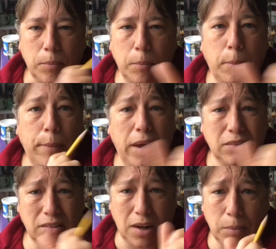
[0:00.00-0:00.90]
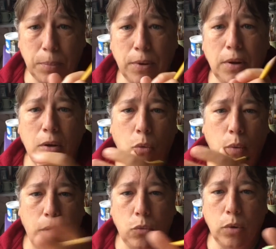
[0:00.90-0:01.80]
messed up
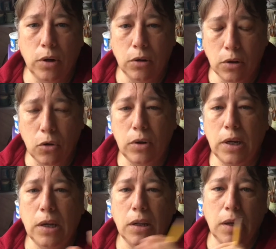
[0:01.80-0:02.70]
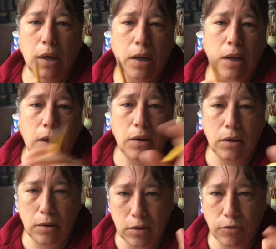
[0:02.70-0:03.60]
when we're loading
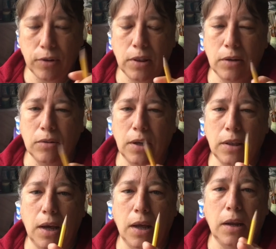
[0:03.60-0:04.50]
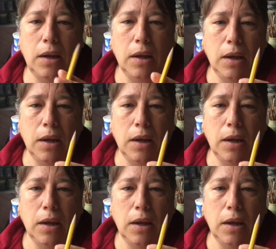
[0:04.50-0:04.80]
clay, different things like that,